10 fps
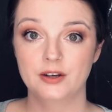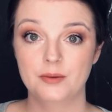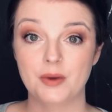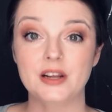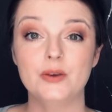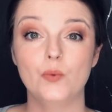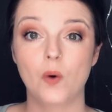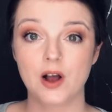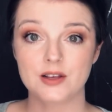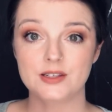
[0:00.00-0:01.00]
but he
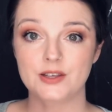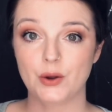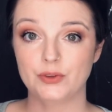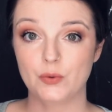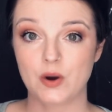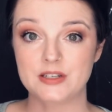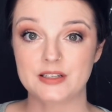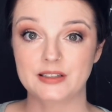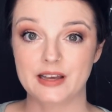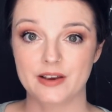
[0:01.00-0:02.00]
was the only one to
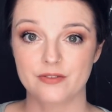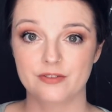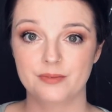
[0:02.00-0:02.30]
live.